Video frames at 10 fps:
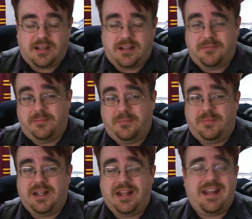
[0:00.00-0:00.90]

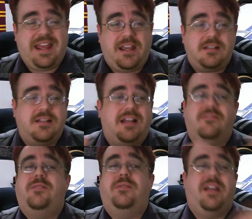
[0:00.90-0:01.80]
Inkers and
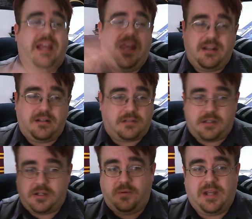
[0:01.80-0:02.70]
colorists we could get
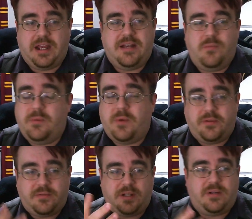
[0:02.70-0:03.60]
into, and we
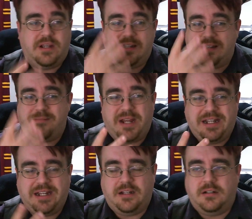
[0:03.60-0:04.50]
won't though, because it's
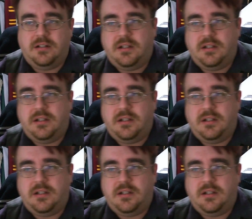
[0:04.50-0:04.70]
mainly